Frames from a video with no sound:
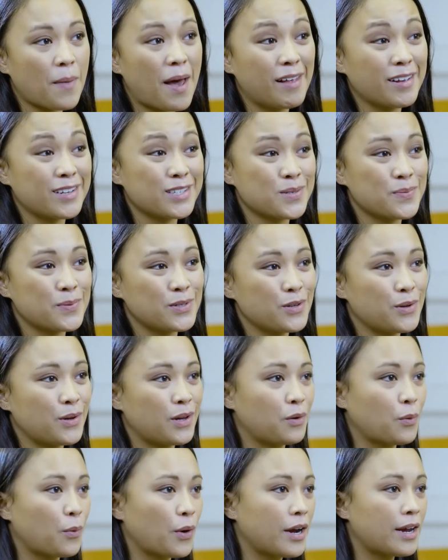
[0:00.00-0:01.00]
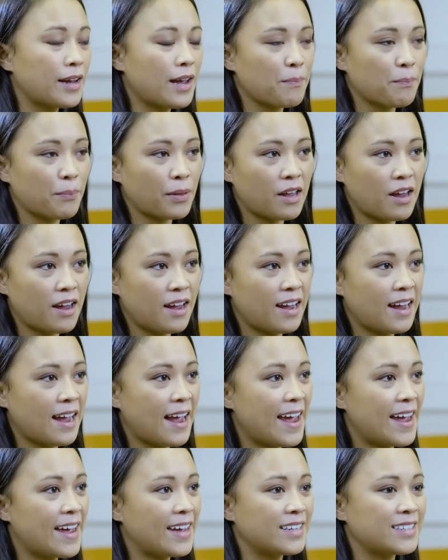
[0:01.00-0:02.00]
balance between work and
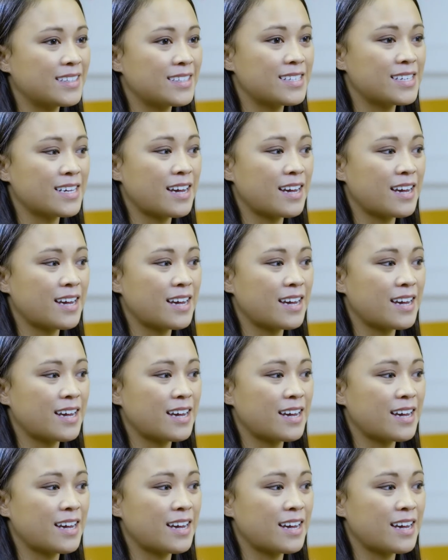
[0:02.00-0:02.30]
play, and